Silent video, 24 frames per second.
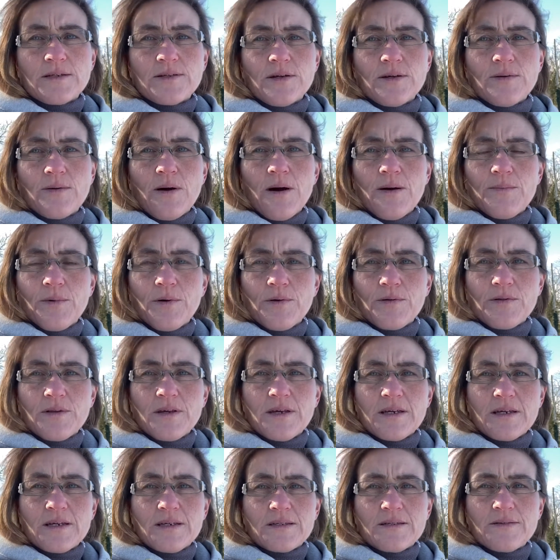So I'm on
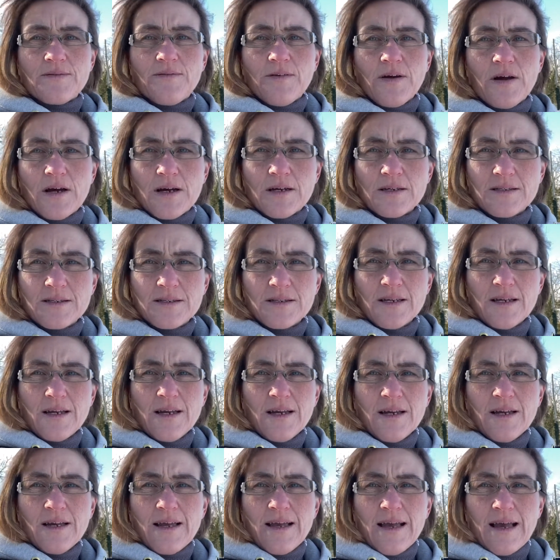his first
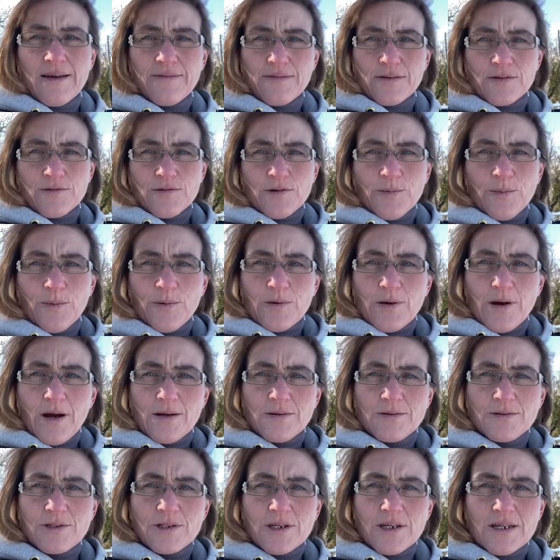ever group of
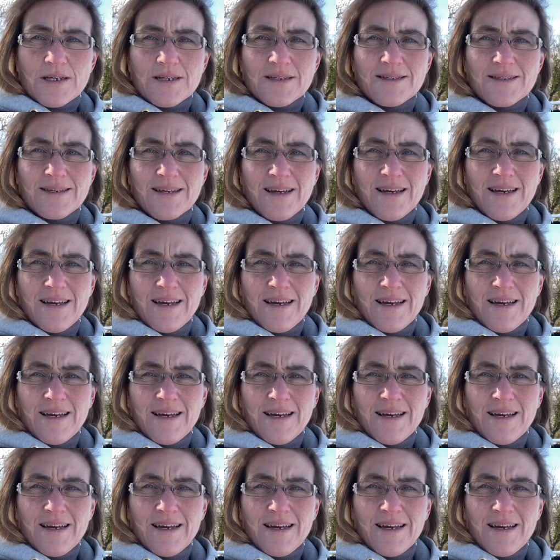coaches